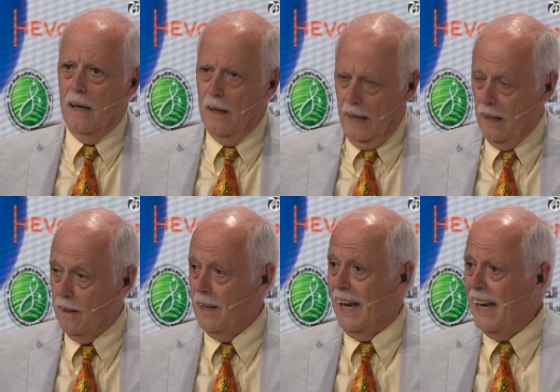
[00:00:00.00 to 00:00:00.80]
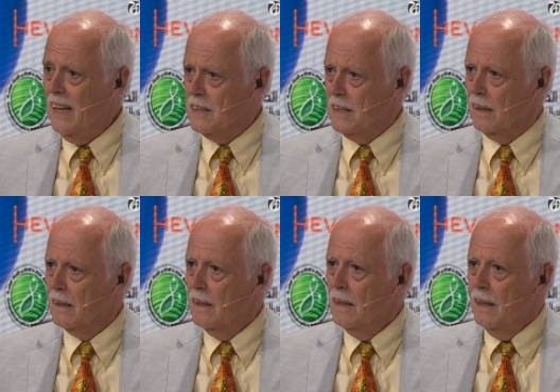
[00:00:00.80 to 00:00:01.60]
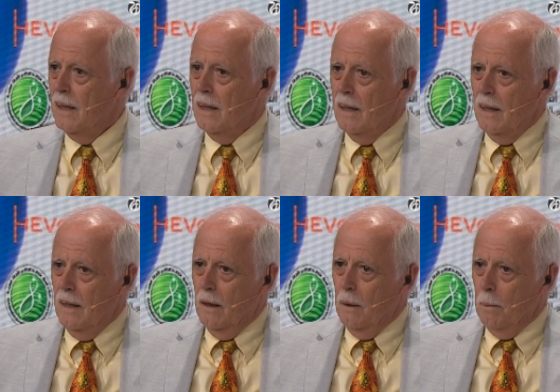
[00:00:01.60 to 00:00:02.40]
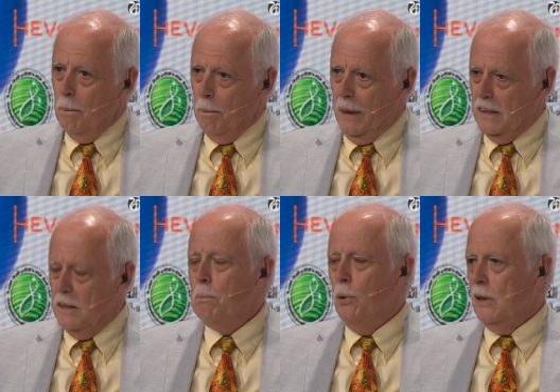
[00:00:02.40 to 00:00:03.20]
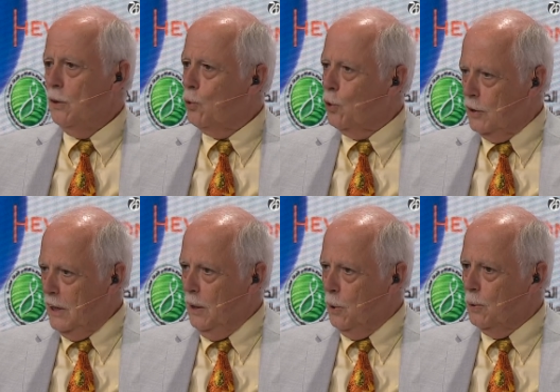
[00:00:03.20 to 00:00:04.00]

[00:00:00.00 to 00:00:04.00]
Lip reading: healthy aging. But it's important to continue